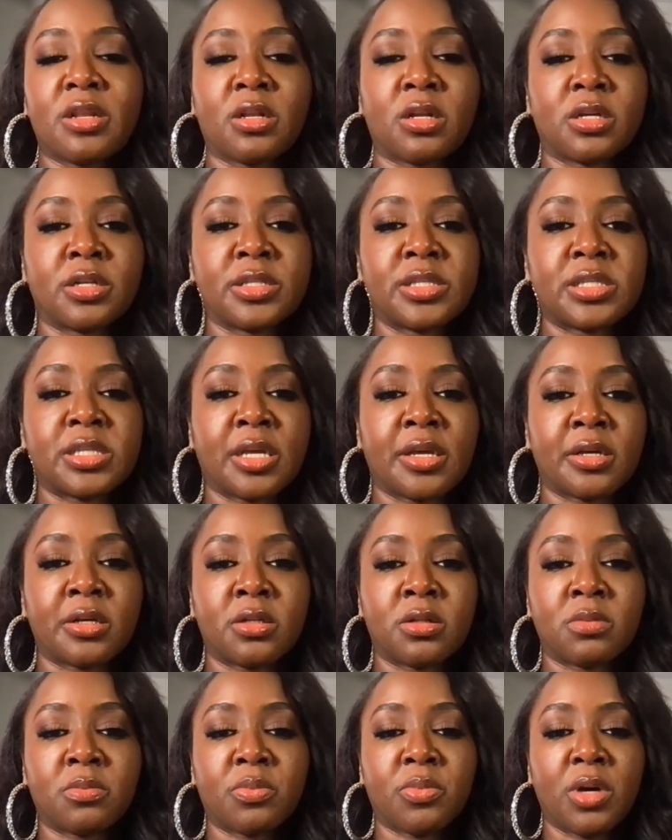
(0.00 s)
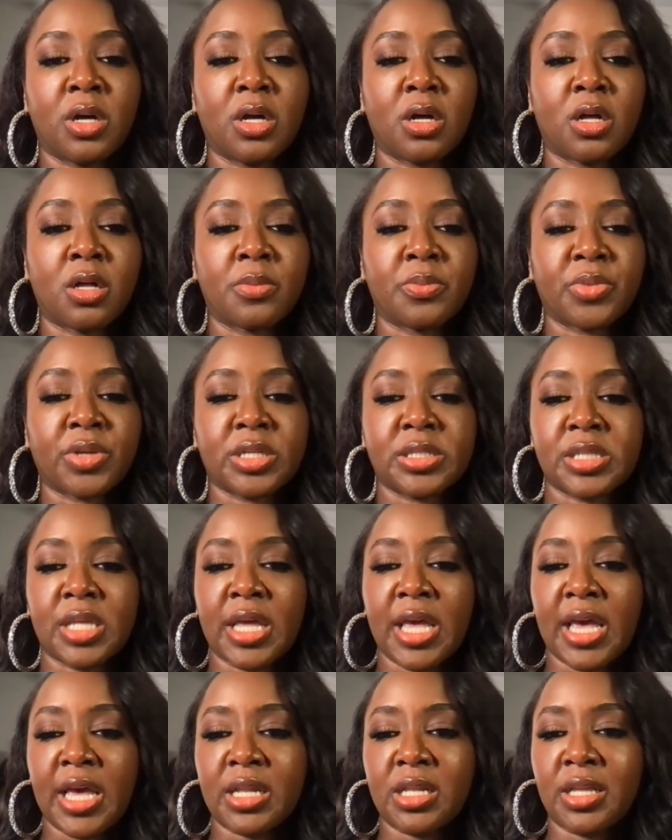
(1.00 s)
a good sale um, because they
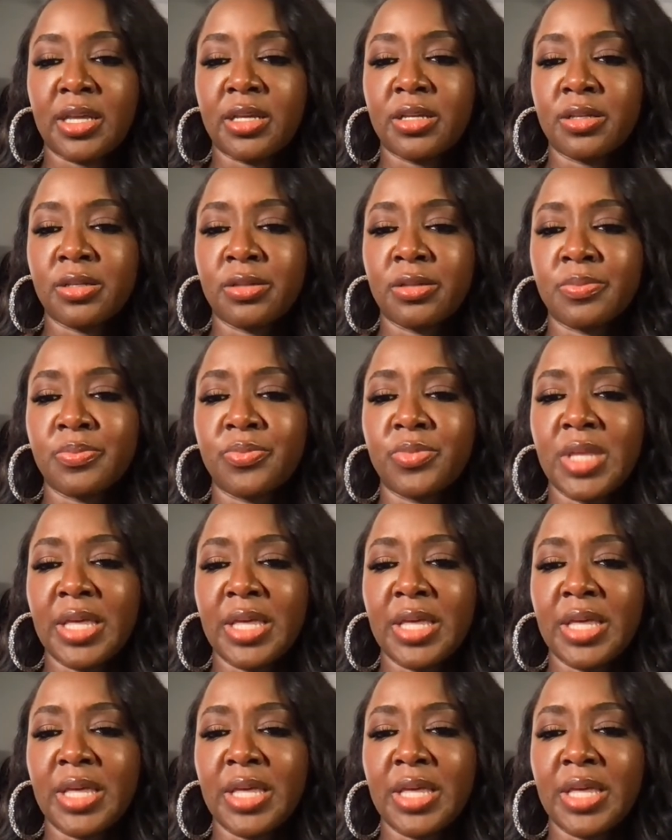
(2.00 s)
had like a,